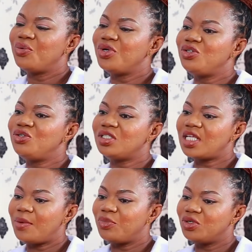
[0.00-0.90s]

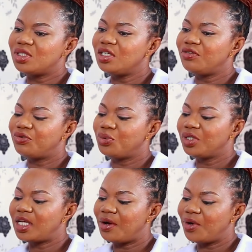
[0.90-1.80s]
reduced amniotic
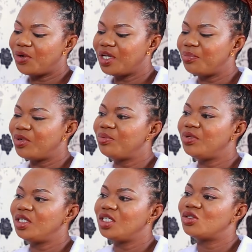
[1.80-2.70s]
fluid around the
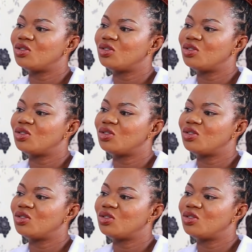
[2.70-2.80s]
baby